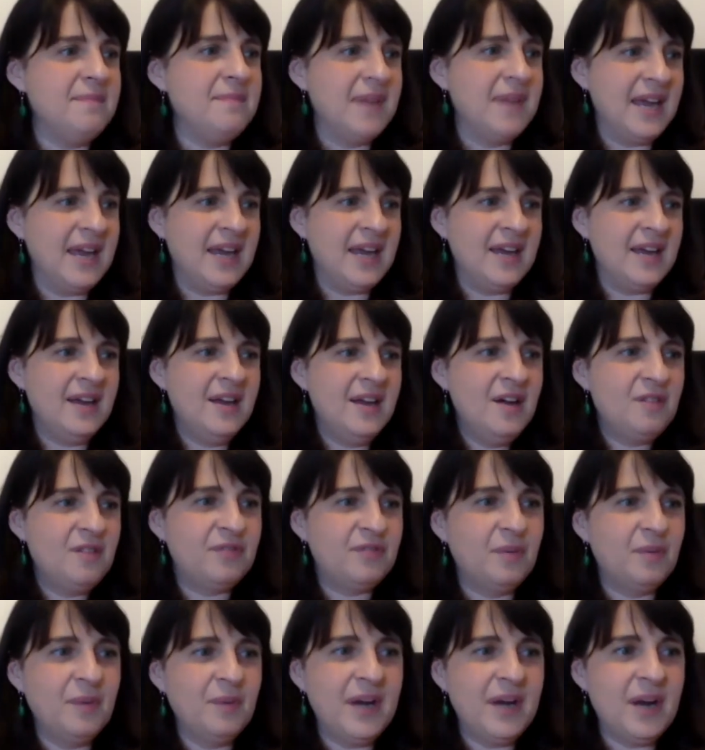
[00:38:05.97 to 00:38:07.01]
me
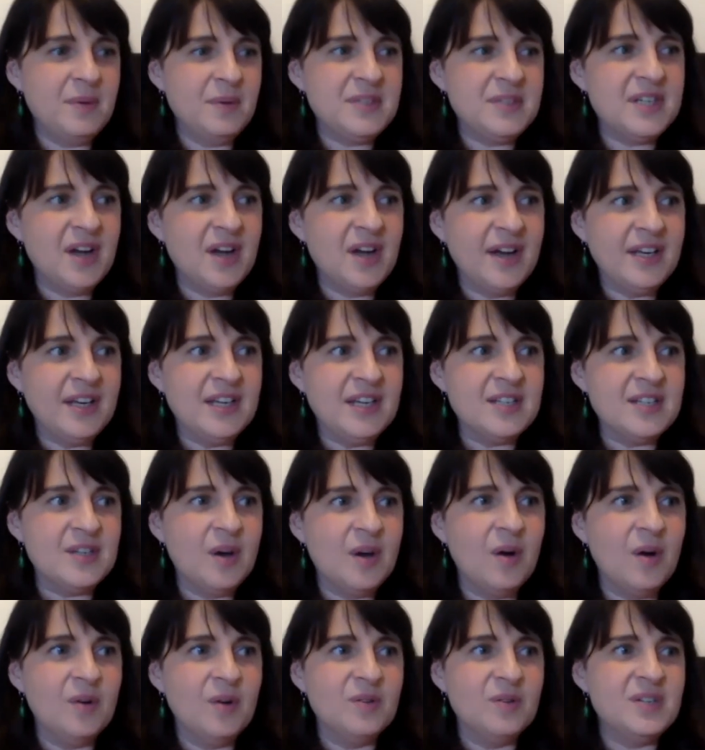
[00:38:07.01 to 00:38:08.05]
from when I was 9 years
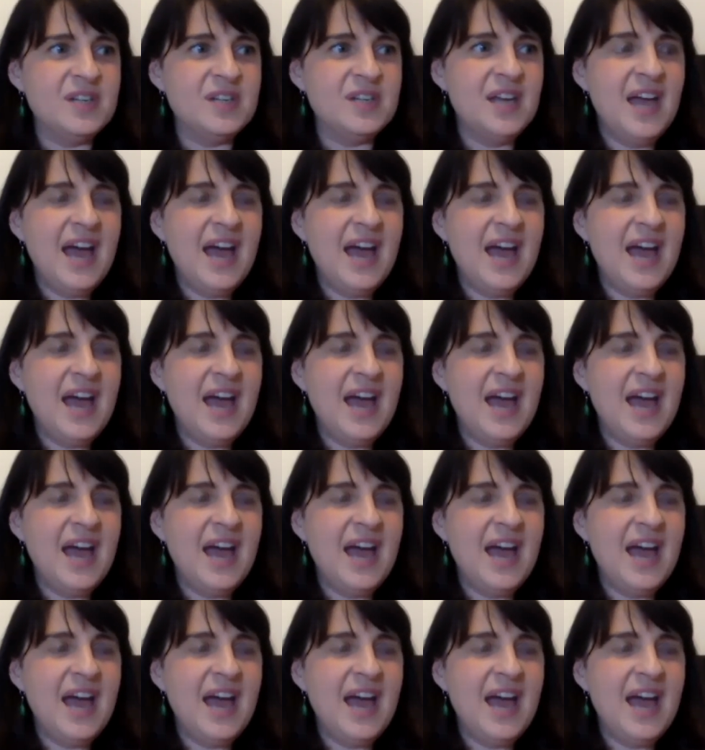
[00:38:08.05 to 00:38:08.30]
old.